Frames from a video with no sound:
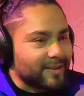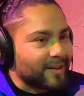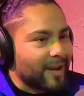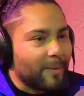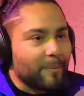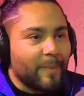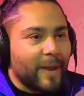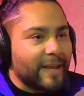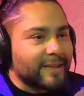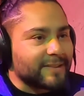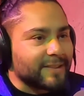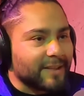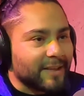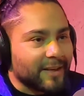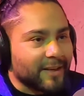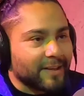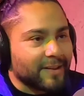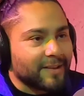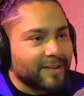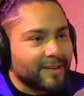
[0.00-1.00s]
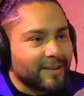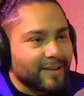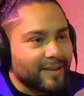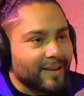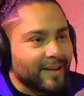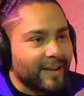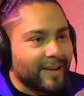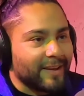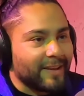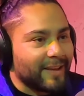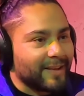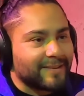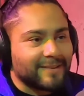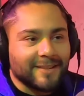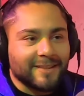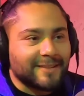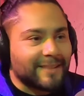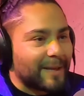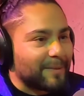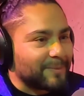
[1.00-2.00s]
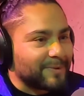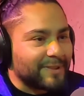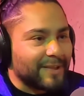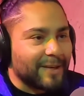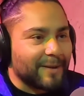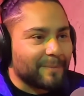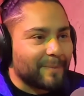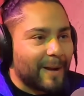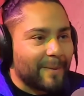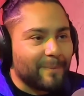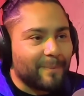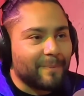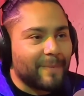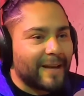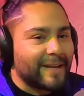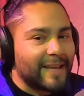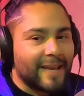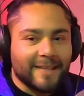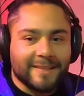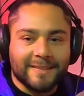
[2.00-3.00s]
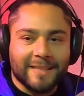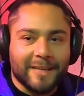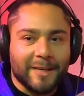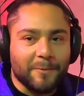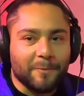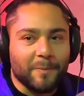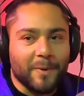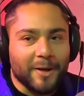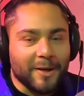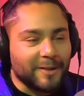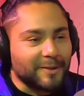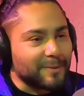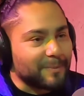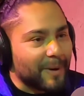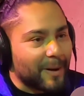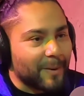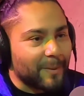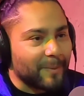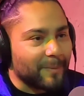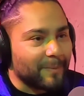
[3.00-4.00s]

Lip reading: I'm Mexican and it's the same shit. My dad's sending money to my